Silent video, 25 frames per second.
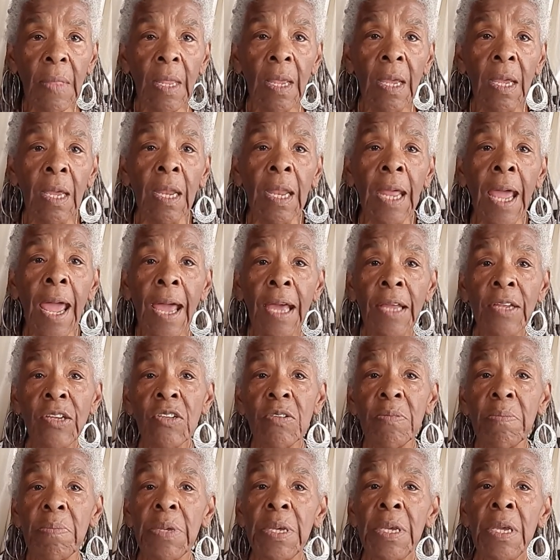It had
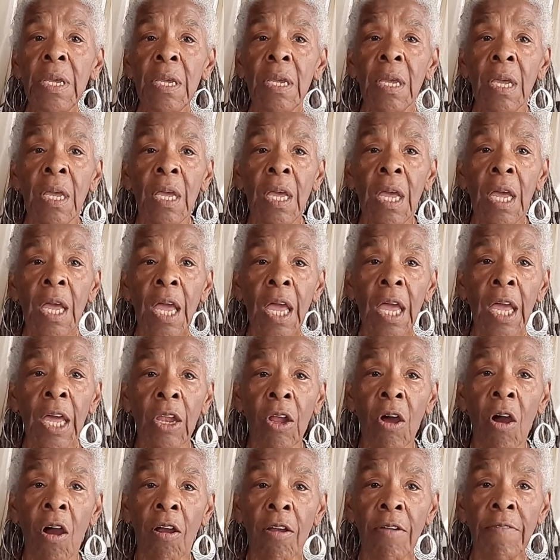to be an
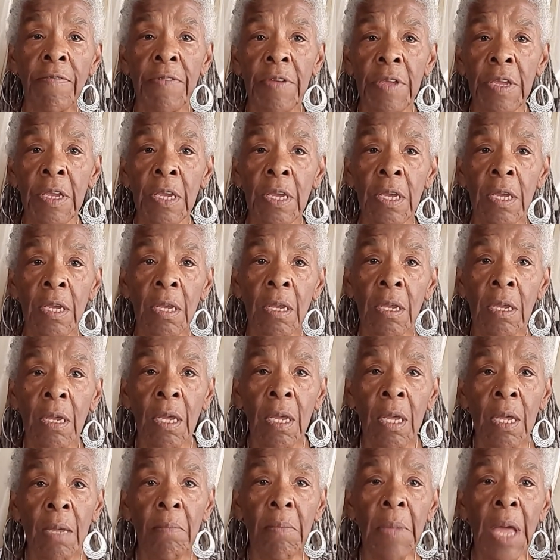RV
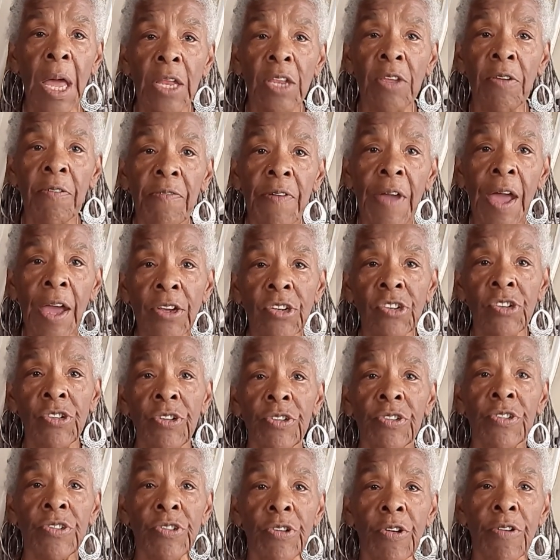manufacturer
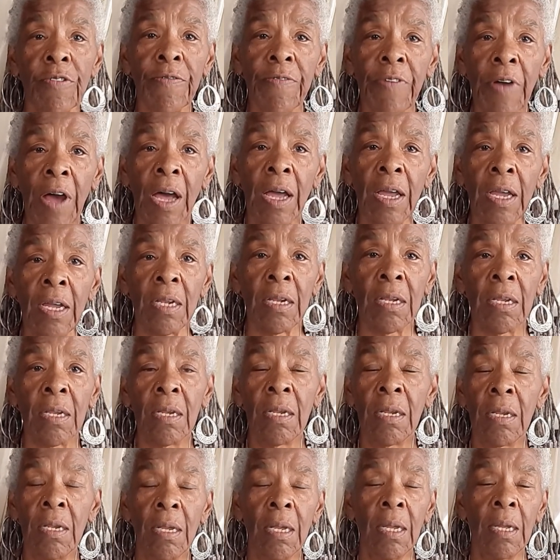certified
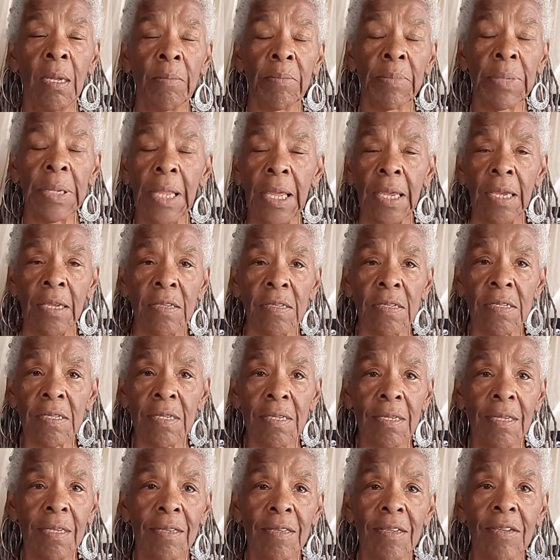place
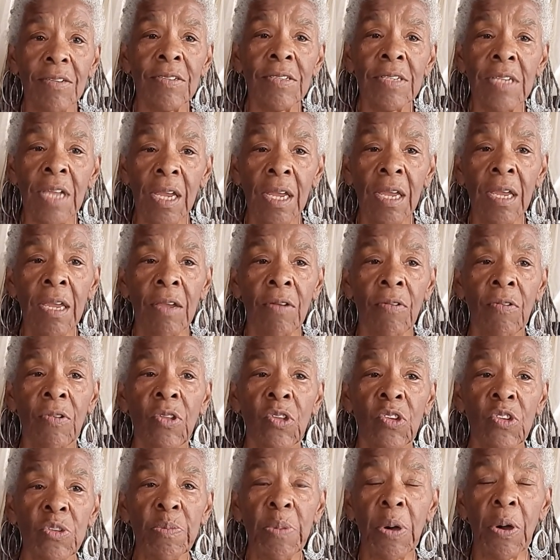to stay here in
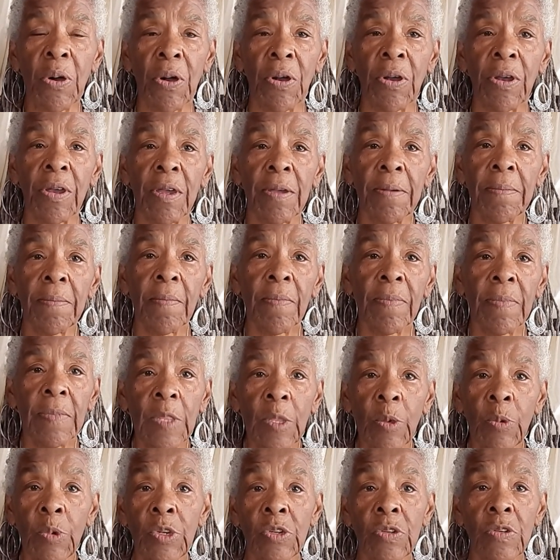this park,
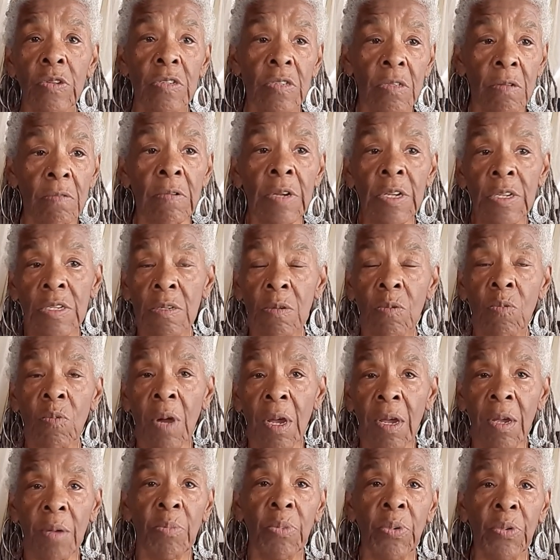which is the reason
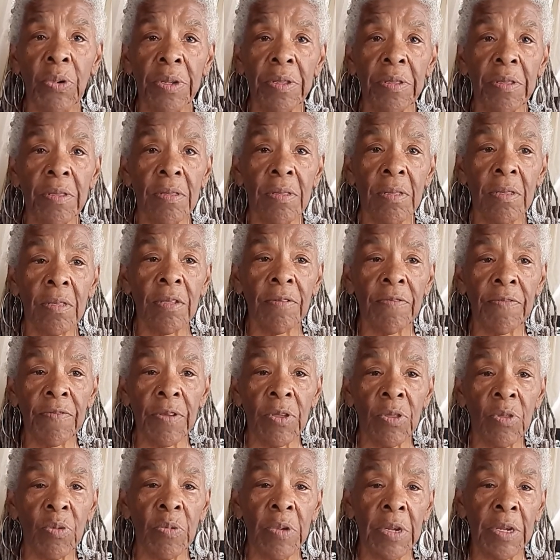why I bought the
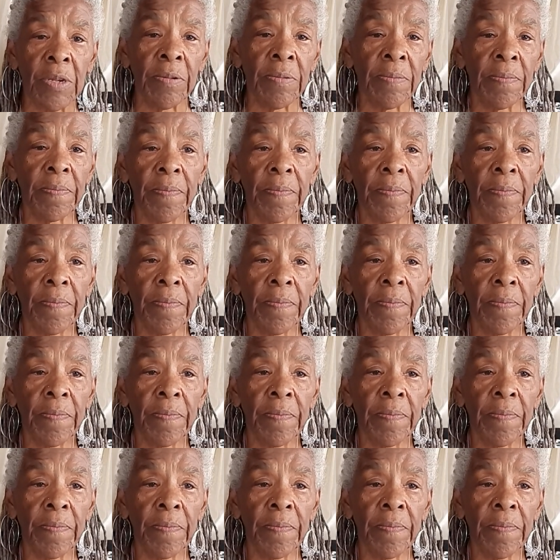fifth wheel.